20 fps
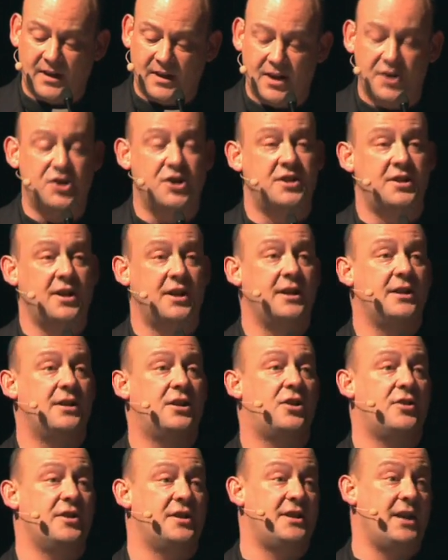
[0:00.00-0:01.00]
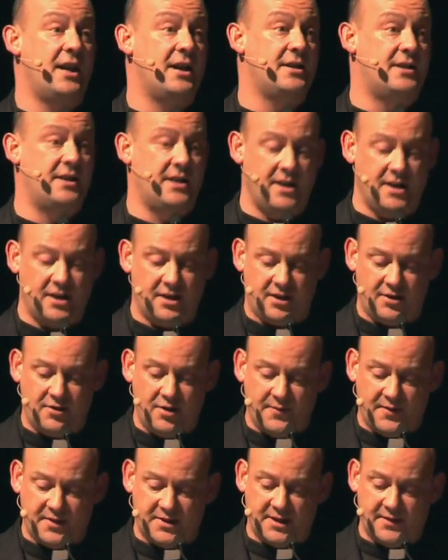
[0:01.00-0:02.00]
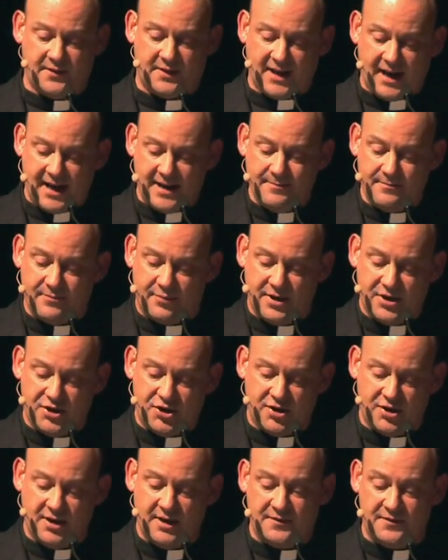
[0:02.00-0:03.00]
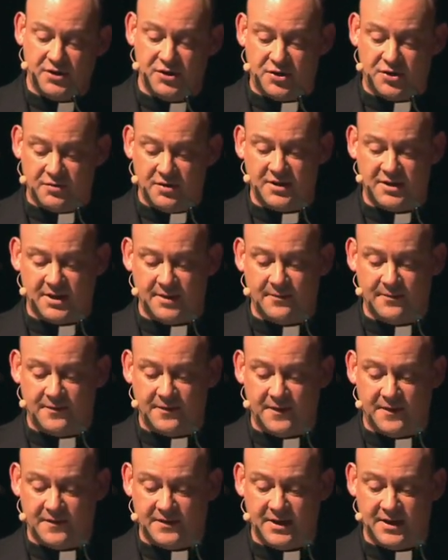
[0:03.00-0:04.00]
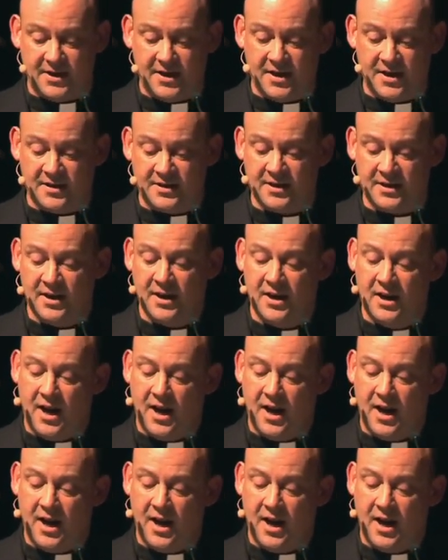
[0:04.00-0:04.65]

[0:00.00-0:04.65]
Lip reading: She studied Christianity at the University of Cambridge and lived in Jerusalem for 15 years